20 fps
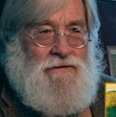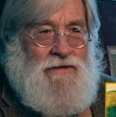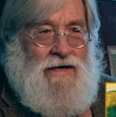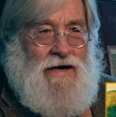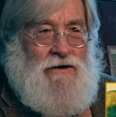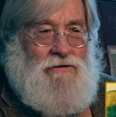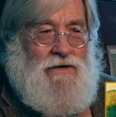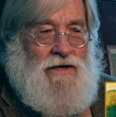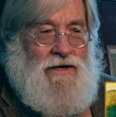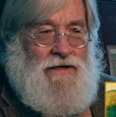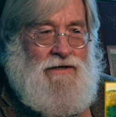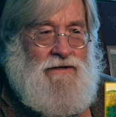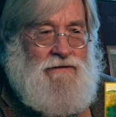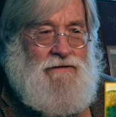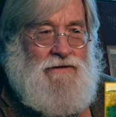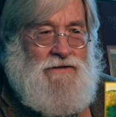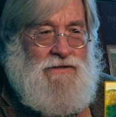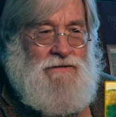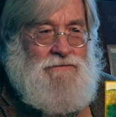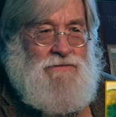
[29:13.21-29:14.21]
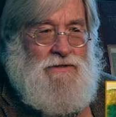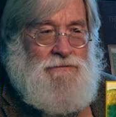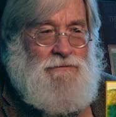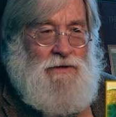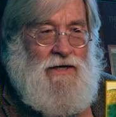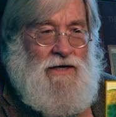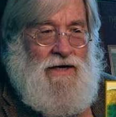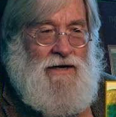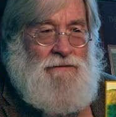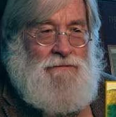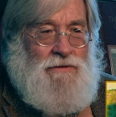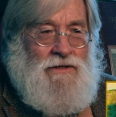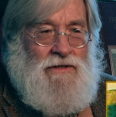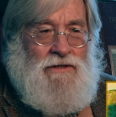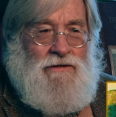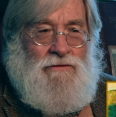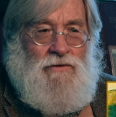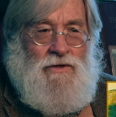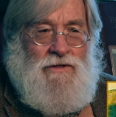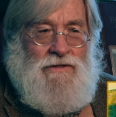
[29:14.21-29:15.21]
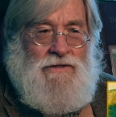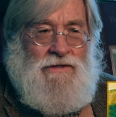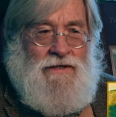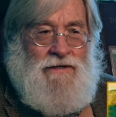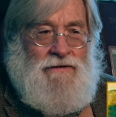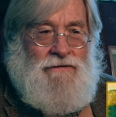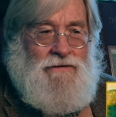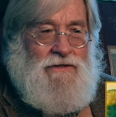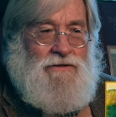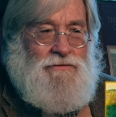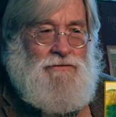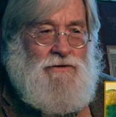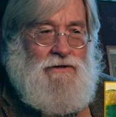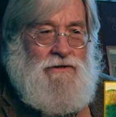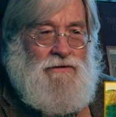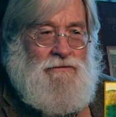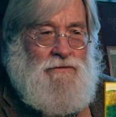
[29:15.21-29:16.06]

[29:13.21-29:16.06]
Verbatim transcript: outlining that seems to be happening in ones like this one,